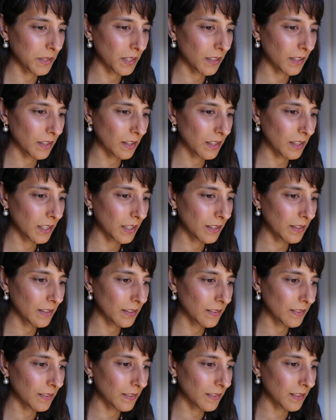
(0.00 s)
dark thing.
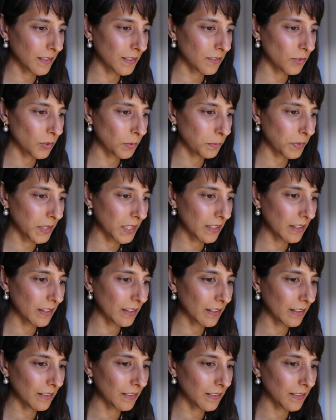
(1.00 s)
This, this should be
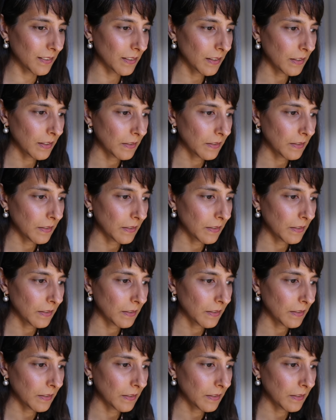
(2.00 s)
nice.